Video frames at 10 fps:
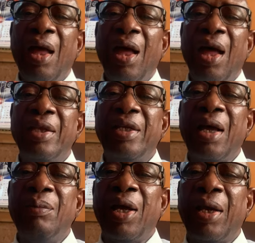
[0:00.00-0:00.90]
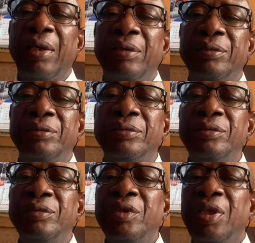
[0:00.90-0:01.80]
and thereby
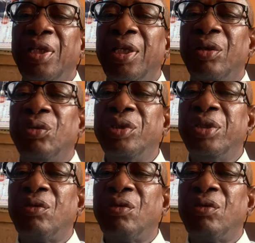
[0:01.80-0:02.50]
he couldn't